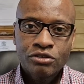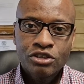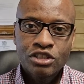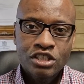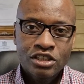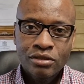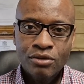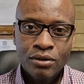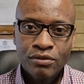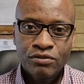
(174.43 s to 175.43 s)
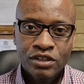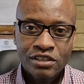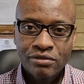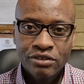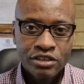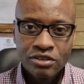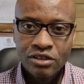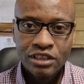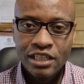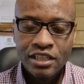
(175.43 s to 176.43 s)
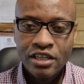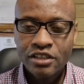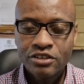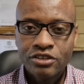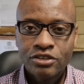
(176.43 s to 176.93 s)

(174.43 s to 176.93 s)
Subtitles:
to set them up effectively. It's not that hard,